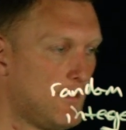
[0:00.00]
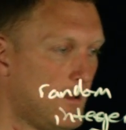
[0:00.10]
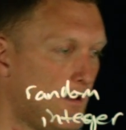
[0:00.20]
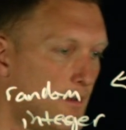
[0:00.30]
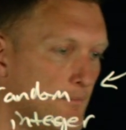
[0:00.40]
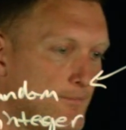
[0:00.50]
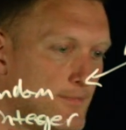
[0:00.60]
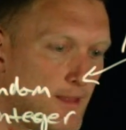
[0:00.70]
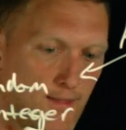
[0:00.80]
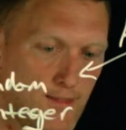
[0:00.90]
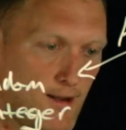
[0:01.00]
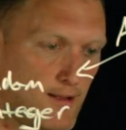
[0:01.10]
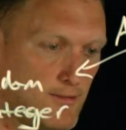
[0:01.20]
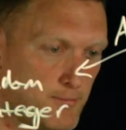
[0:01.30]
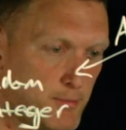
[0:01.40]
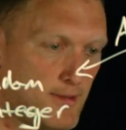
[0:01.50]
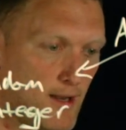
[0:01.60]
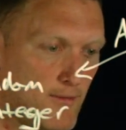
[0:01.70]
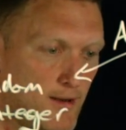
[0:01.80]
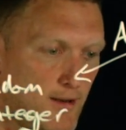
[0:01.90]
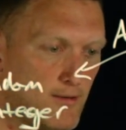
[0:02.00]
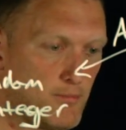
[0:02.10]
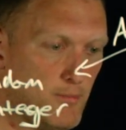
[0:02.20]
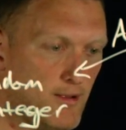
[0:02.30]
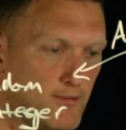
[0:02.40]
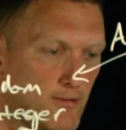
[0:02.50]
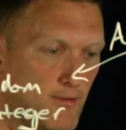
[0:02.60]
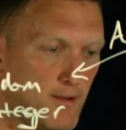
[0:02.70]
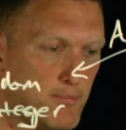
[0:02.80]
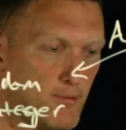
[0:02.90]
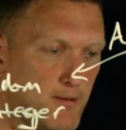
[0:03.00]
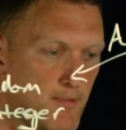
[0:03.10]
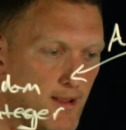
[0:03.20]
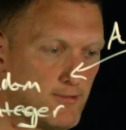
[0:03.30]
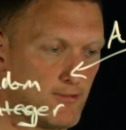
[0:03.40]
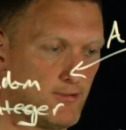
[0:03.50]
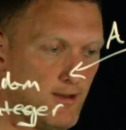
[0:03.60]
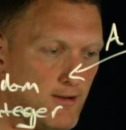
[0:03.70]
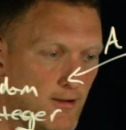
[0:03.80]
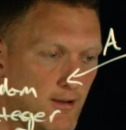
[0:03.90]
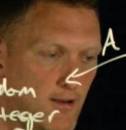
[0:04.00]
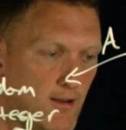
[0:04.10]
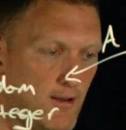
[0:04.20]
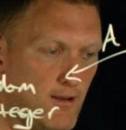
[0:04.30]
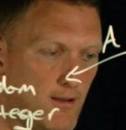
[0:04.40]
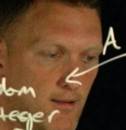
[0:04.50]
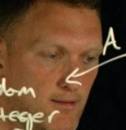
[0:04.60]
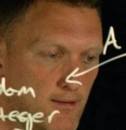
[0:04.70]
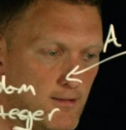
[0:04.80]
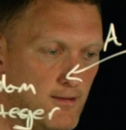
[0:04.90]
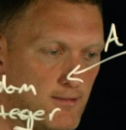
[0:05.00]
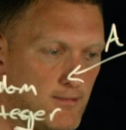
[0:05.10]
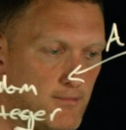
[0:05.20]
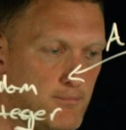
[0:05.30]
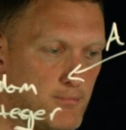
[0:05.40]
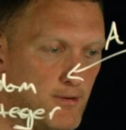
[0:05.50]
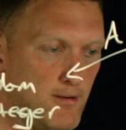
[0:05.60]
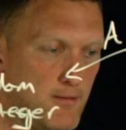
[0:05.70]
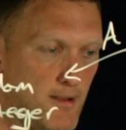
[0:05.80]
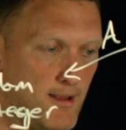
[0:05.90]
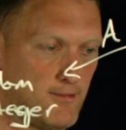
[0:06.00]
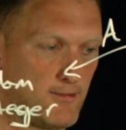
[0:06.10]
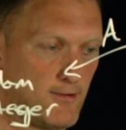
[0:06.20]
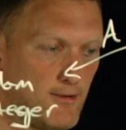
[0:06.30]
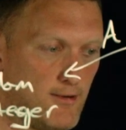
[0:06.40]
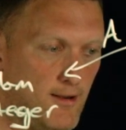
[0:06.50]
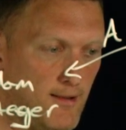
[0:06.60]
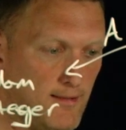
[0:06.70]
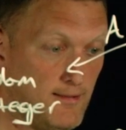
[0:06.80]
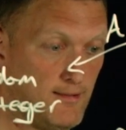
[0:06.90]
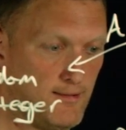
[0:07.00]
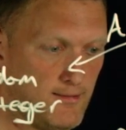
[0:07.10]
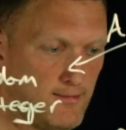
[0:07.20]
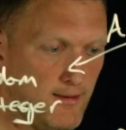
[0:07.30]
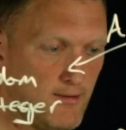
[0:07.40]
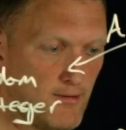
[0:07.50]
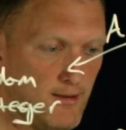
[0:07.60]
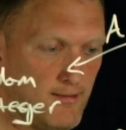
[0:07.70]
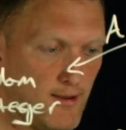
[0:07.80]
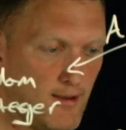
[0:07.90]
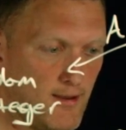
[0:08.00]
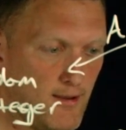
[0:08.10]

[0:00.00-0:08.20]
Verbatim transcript: um, and then I'll just put that over here as well. So a pre-master secret, goodness, pre-master secret.